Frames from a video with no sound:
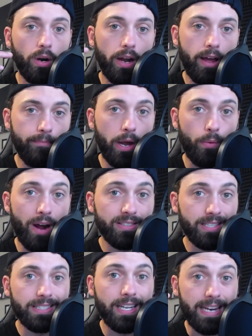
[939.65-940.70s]
have been around
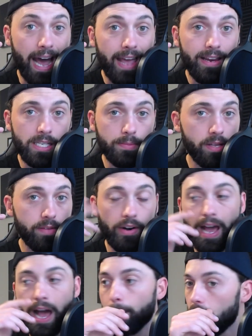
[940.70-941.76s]
since the 90s, believe it or
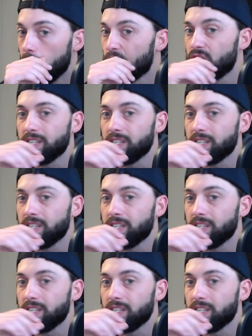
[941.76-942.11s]
not, but it